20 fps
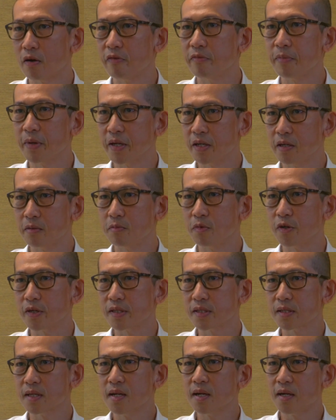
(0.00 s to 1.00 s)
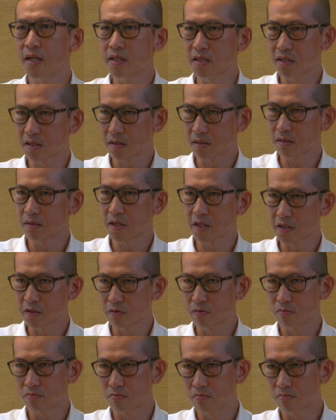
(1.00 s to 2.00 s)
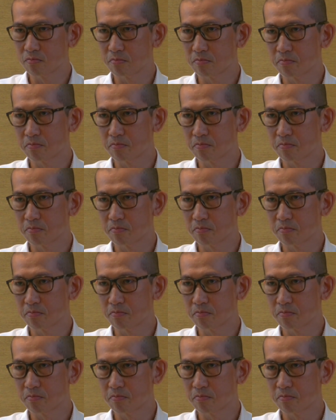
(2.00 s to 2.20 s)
of Made in Moris. Let's